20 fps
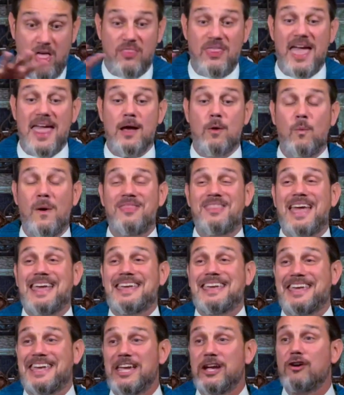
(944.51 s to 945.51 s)
they, when they
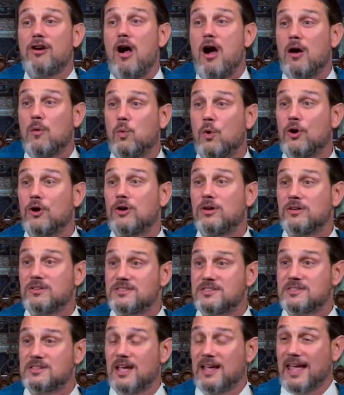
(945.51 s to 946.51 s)
hear our
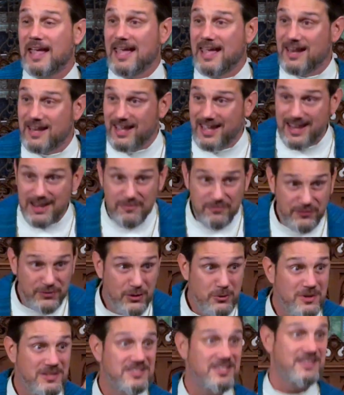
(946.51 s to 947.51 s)
words, it
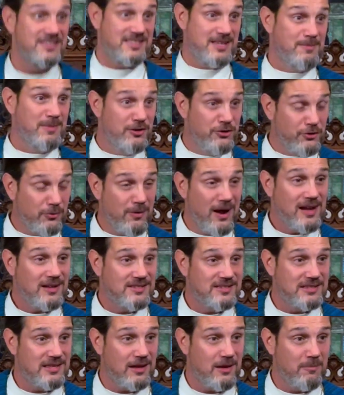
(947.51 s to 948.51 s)
influences them and
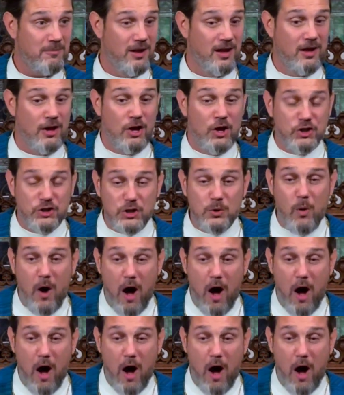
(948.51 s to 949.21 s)
directs them. Too